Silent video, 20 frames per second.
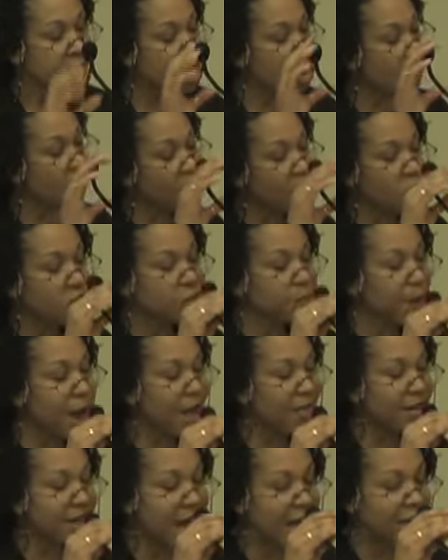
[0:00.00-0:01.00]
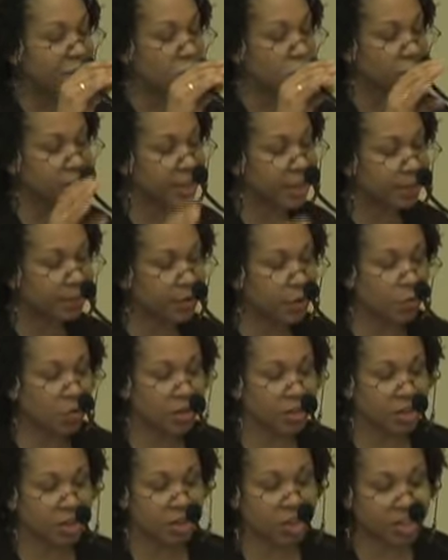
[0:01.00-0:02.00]
their first pathological symptom
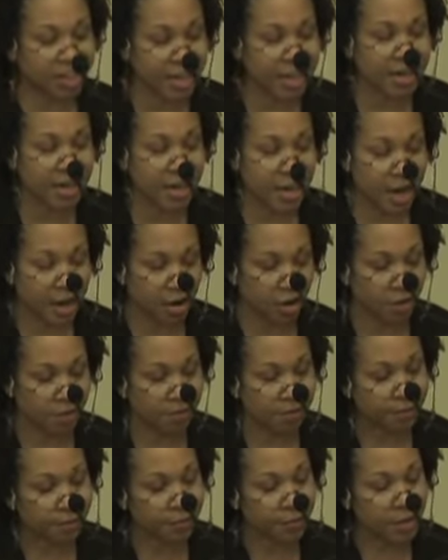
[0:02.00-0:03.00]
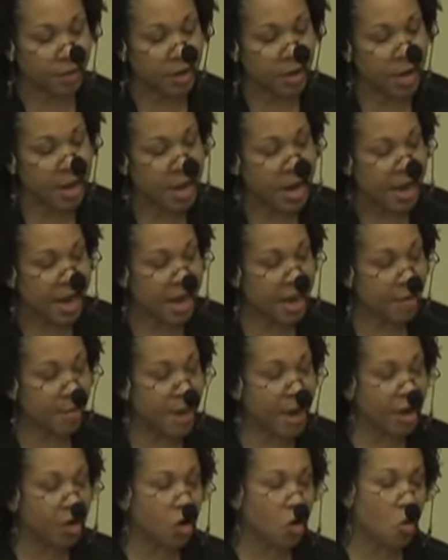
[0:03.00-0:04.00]
was their skin color. In a
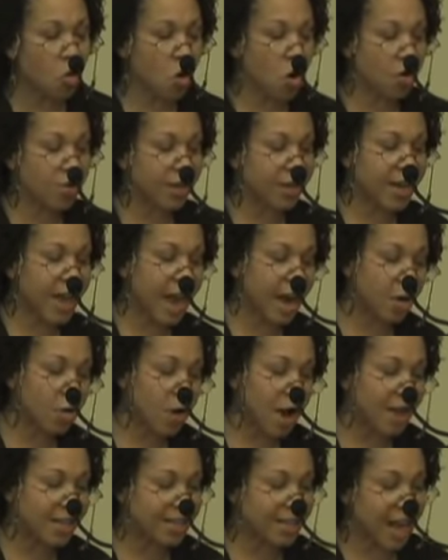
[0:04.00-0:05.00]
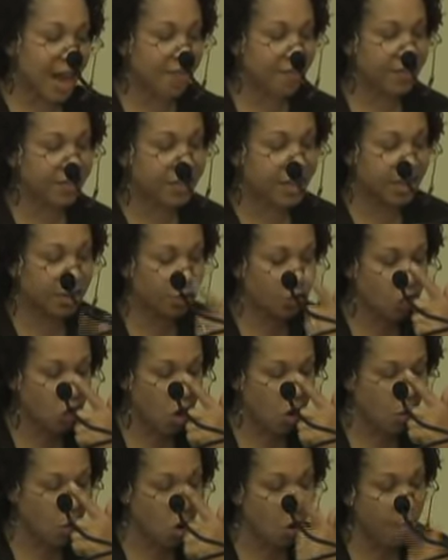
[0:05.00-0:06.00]
medical world that categorized life as either
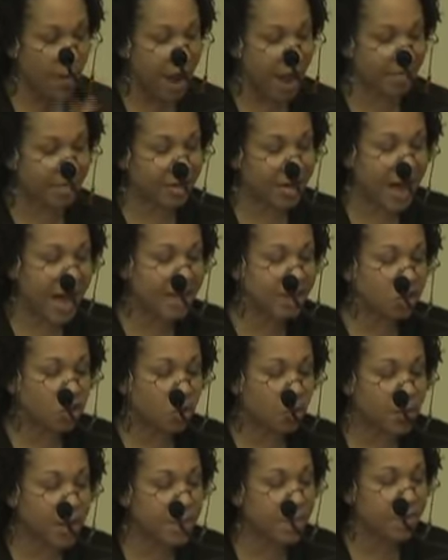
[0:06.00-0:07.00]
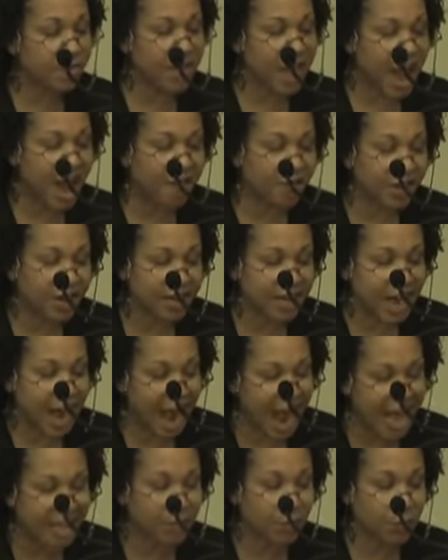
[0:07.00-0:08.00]
normal or pathological, people of the African
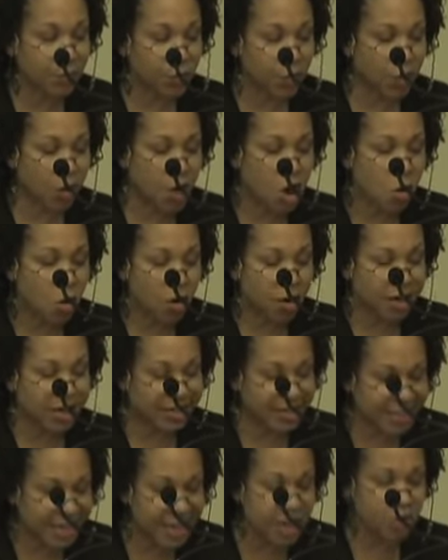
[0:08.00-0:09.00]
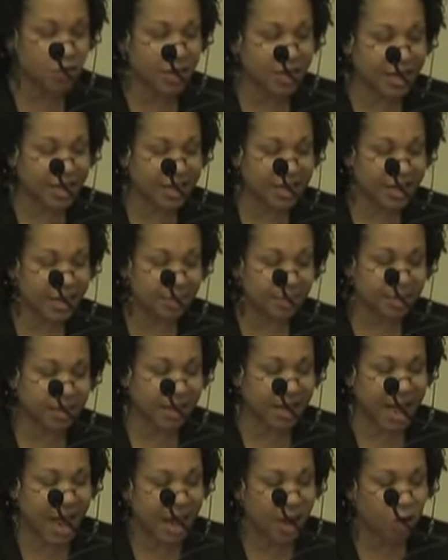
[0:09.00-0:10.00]
diaspora were continually condemned to
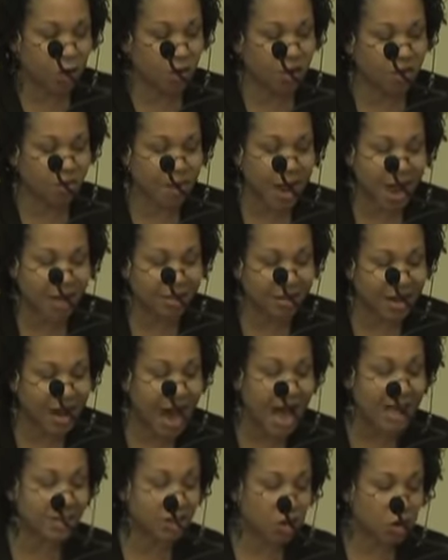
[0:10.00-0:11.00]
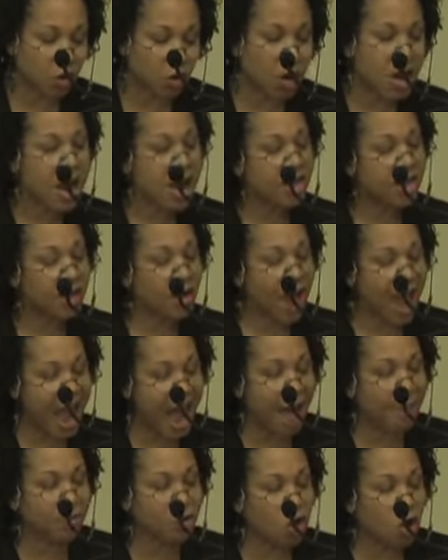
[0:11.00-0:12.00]
the category of pathological, their
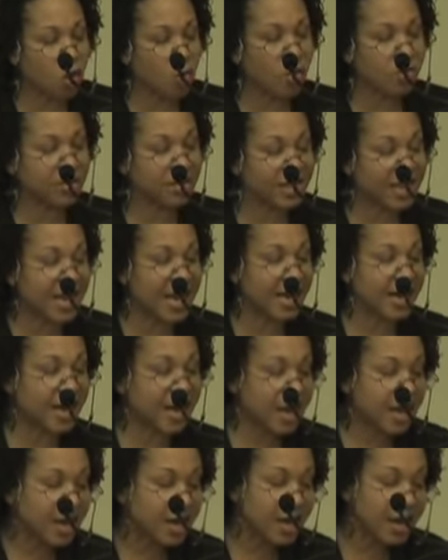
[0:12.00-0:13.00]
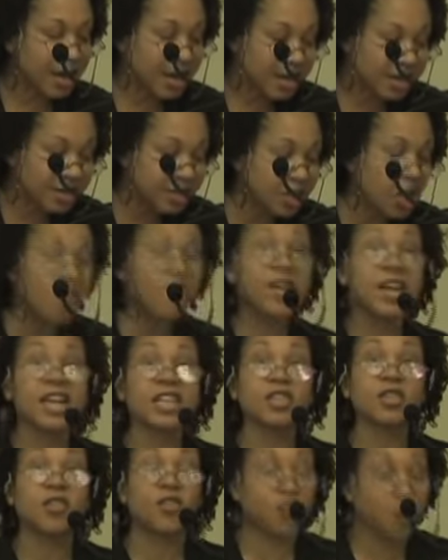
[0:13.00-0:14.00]
abnormal skin serving
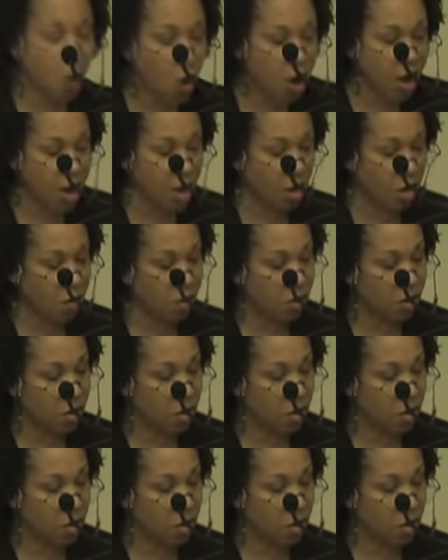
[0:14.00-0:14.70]
as a foil